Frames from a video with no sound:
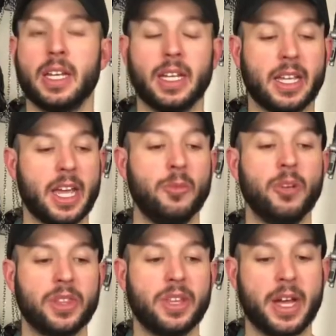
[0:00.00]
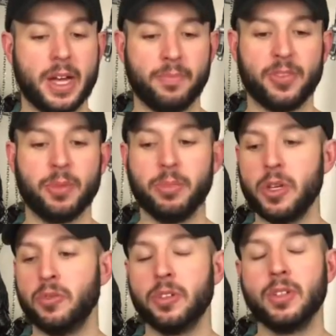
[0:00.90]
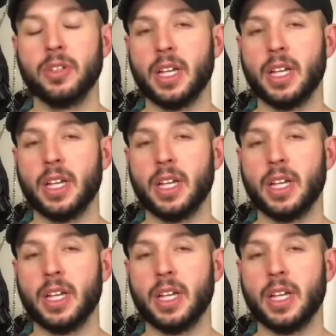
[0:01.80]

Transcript: and it came with the Mutant